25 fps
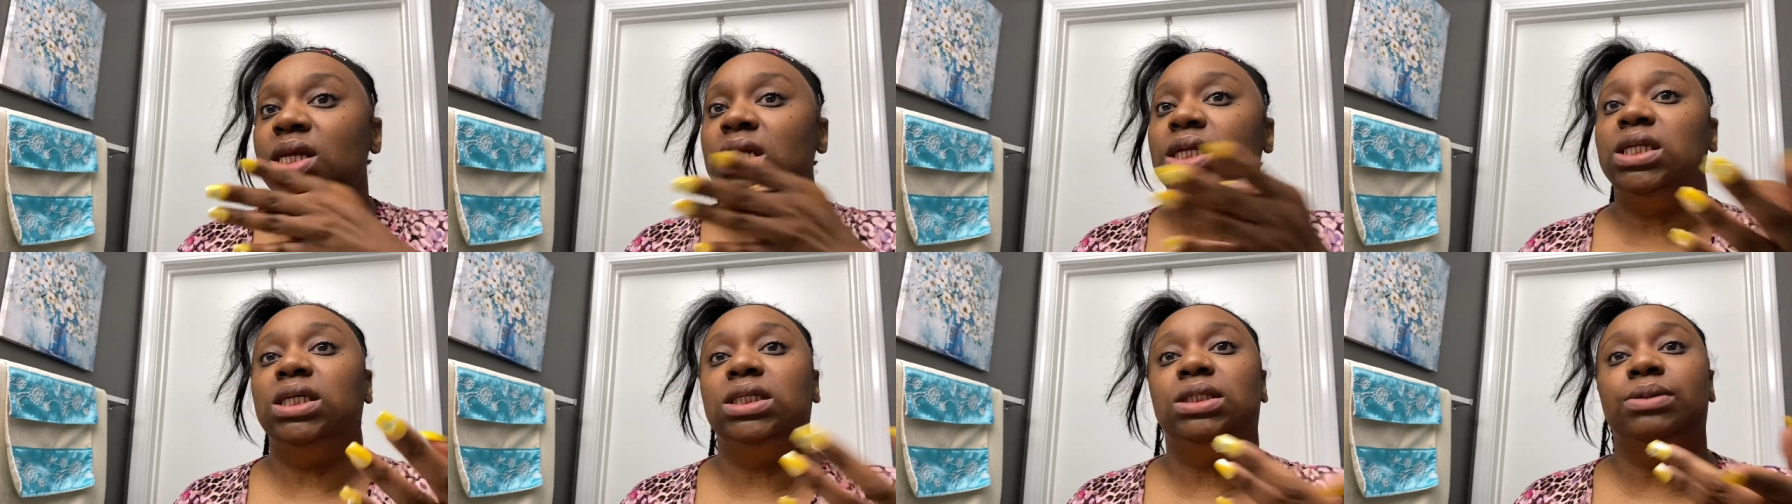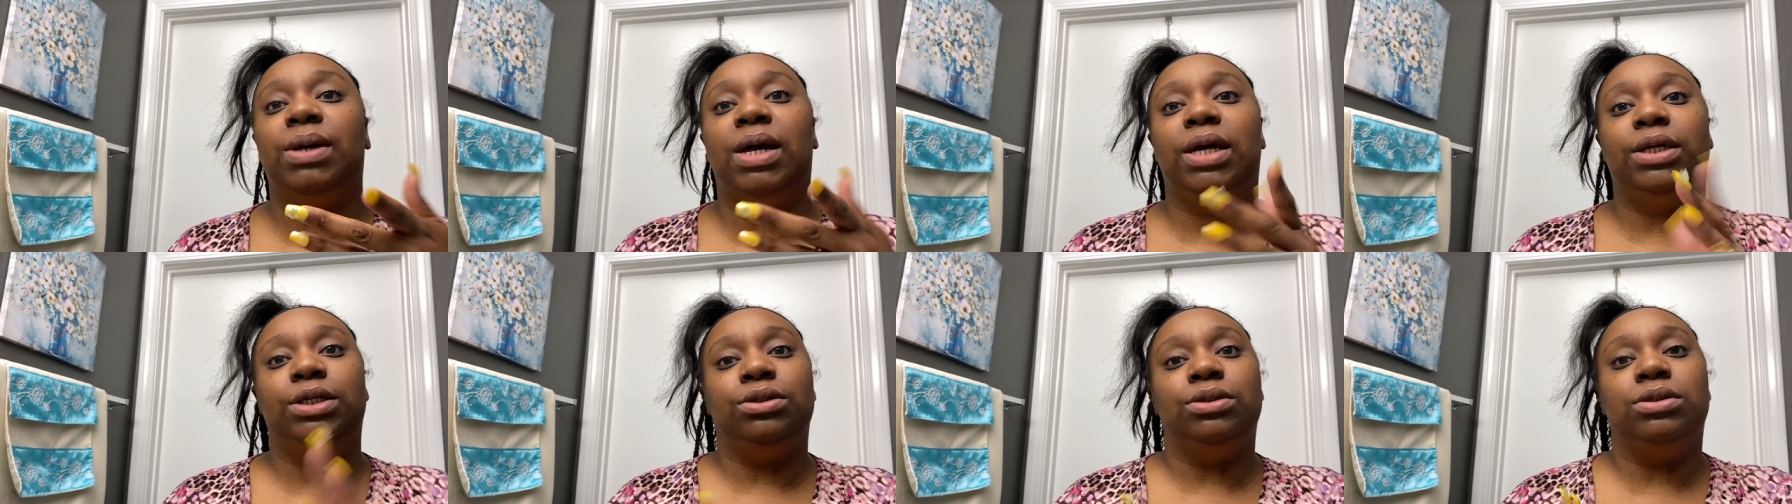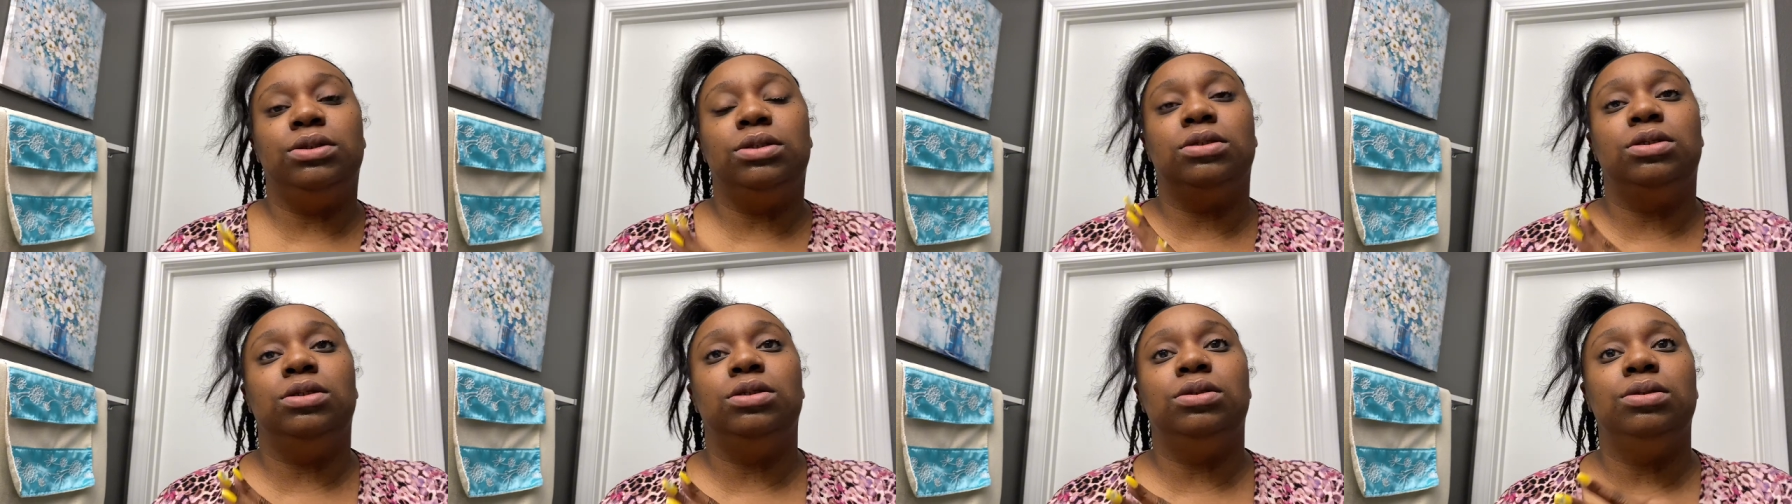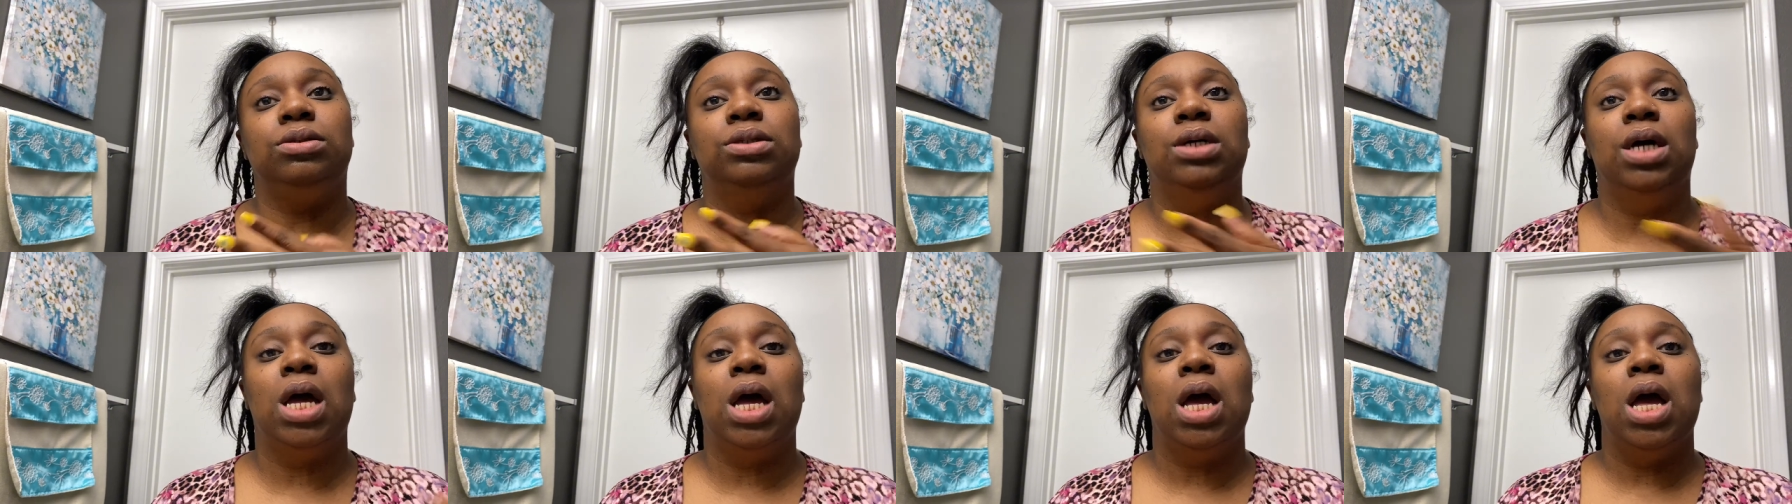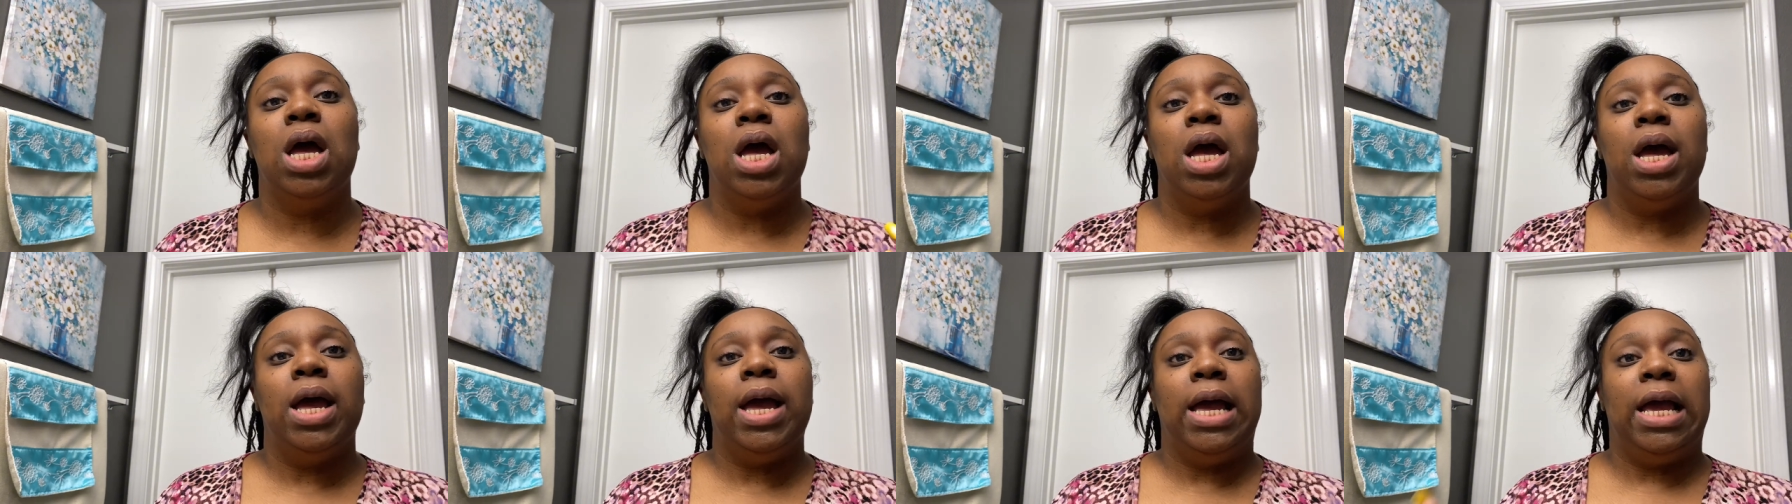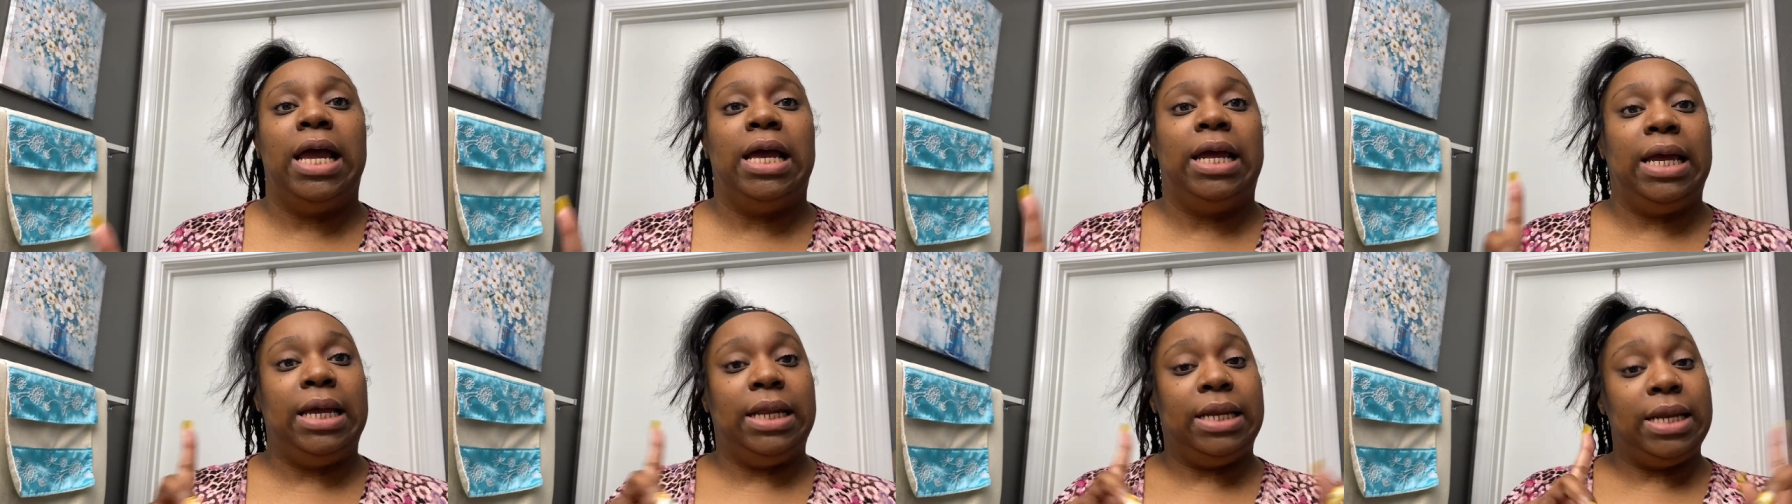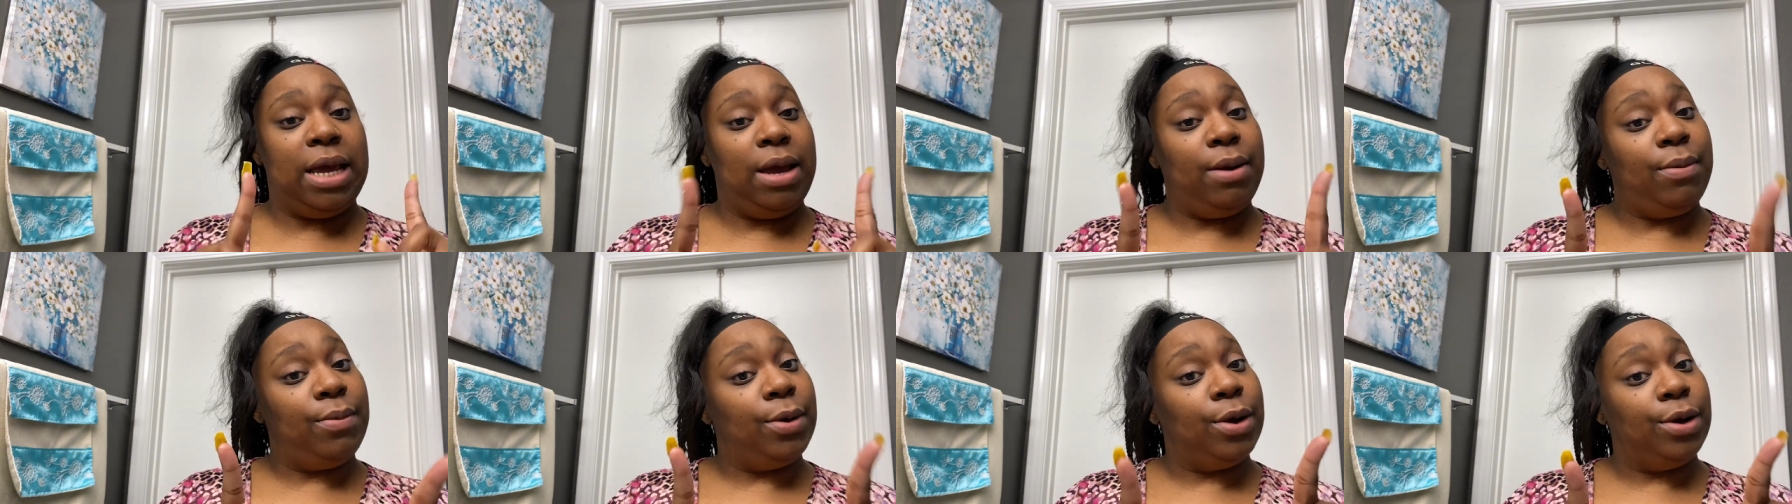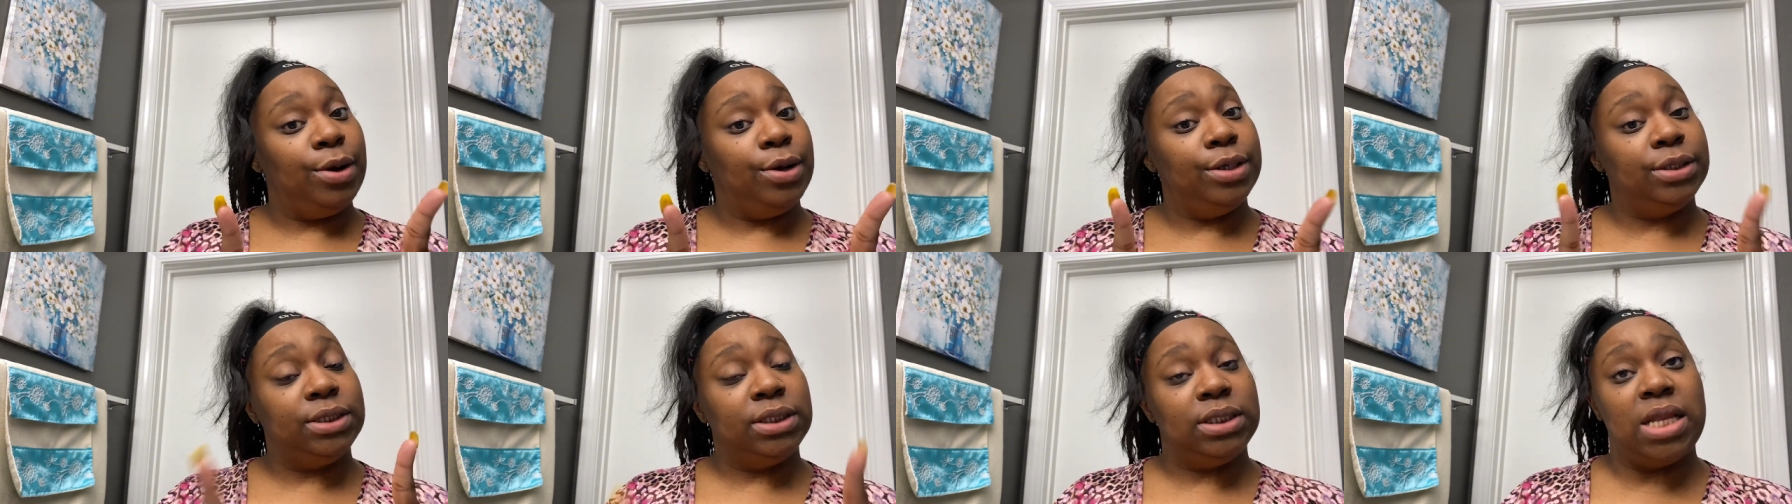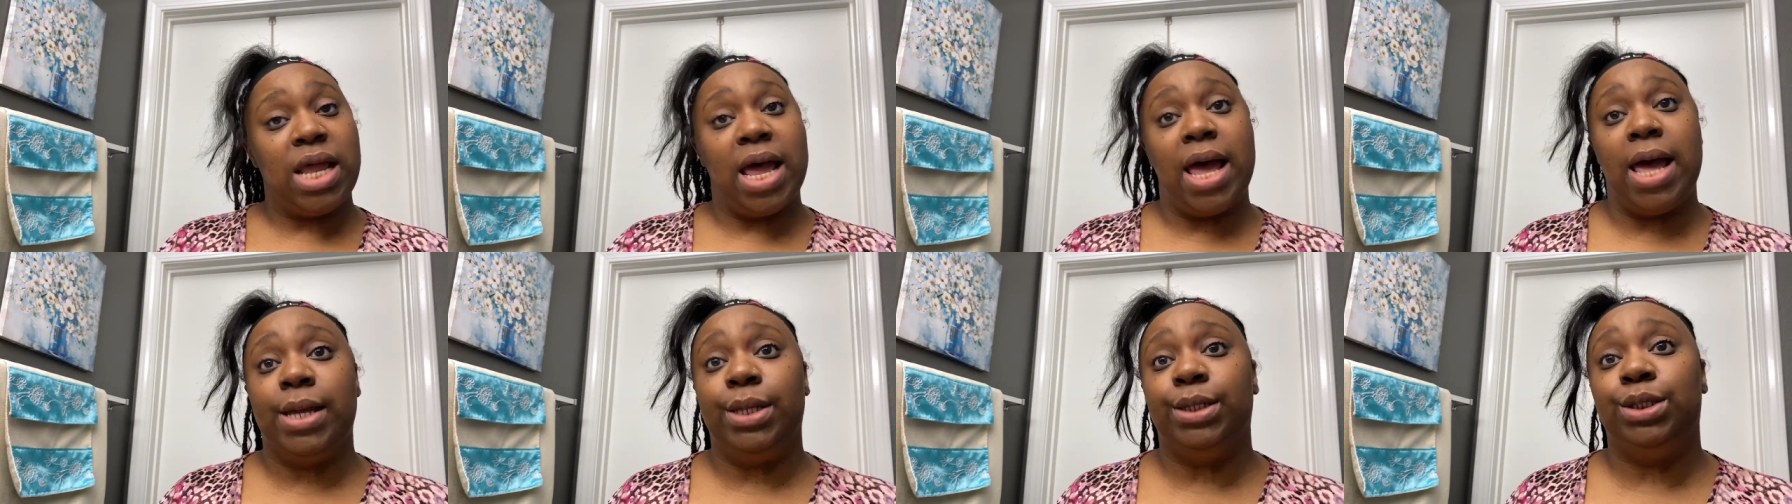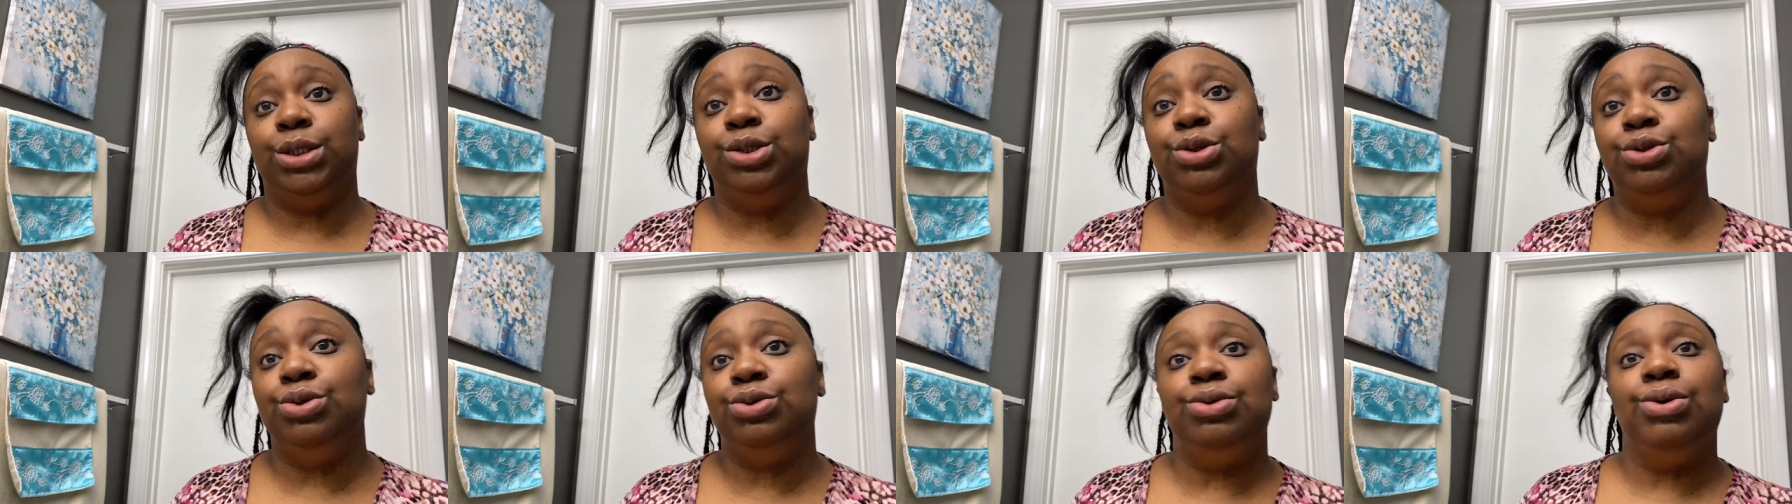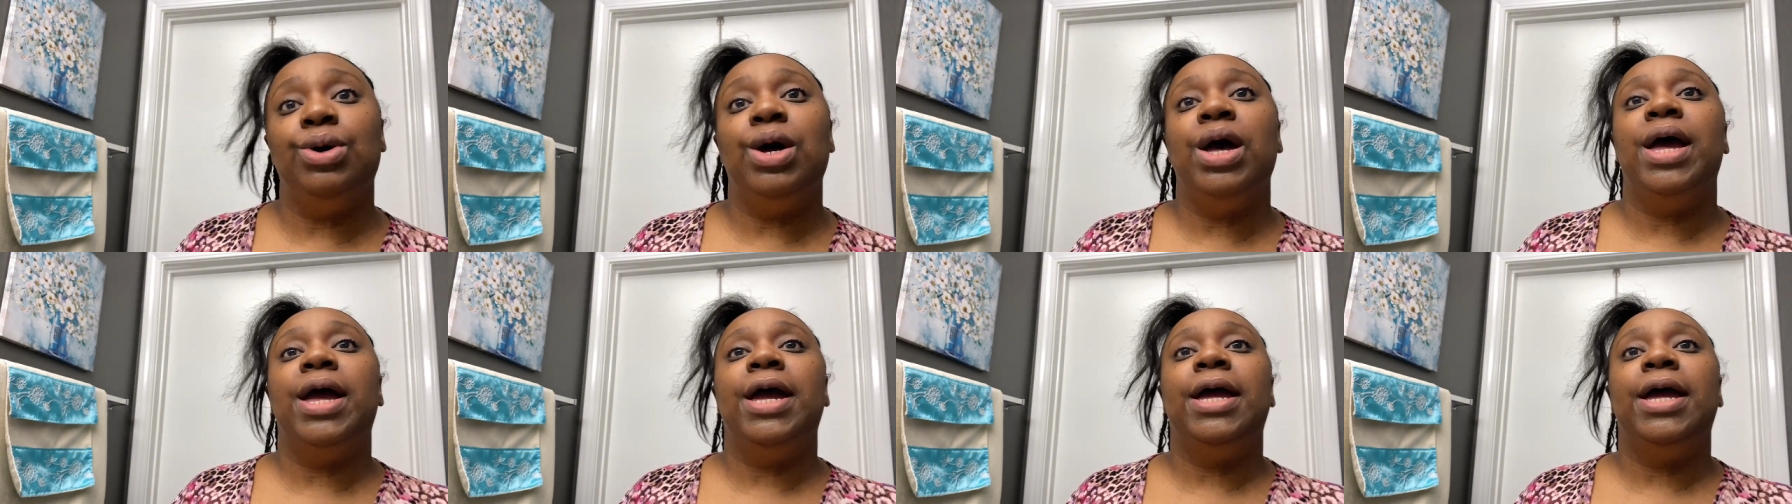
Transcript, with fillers: That's what I used to do. And that works nice too.